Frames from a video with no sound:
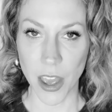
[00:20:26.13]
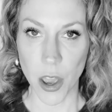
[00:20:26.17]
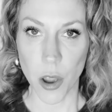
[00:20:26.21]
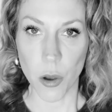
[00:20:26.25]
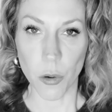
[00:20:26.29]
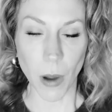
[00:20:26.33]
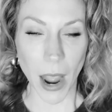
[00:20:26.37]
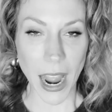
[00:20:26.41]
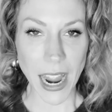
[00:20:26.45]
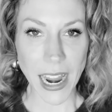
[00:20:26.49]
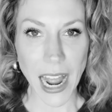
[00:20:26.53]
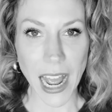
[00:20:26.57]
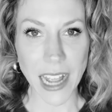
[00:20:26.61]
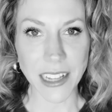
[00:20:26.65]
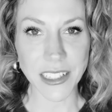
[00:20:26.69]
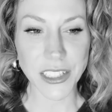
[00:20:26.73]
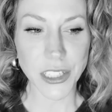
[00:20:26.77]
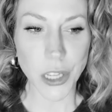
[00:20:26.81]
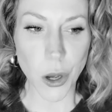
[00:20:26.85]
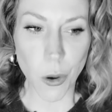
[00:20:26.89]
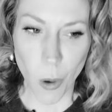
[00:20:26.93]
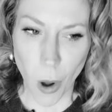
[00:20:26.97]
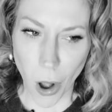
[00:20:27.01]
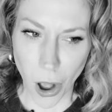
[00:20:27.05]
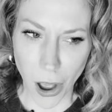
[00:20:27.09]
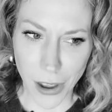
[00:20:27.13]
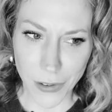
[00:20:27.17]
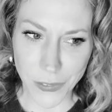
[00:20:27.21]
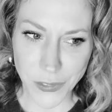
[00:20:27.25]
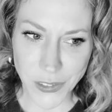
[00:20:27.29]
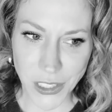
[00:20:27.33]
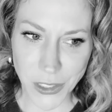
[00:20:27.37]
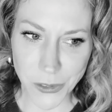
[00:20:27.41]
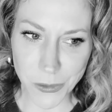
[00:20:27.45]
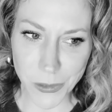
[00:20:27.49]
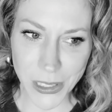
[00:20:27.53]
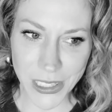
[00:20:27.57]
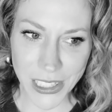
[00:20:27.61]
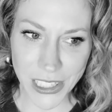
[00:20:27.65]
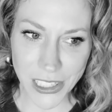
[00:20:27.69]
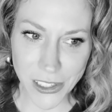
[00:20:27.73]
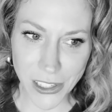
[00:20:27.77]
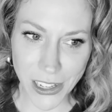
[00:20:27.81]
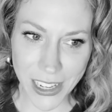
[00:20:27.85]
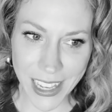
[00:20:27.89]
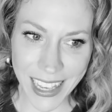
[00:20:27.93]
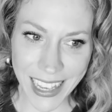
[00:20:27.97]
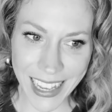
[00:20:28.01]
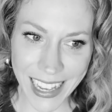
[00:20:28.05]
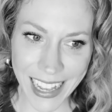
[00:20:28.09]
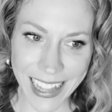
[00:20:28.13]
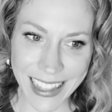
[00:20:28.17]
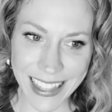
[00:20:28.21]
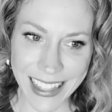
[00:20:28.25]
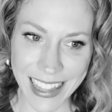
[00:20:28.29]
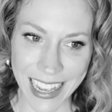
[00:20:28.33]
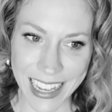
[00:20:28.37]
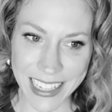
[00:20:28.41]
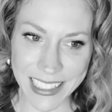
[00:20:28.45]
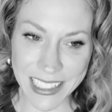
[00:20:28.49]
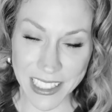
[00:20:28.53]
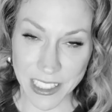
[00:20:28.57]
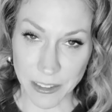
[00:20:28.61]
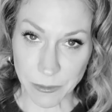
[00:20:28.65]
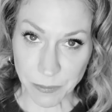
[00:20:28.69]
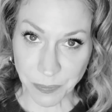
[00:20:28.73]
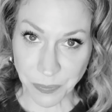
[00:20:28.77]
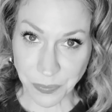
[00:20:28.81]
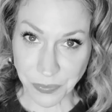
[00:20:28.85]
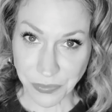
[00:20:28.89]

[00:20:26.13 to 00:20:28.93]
right? And so often really looking at this,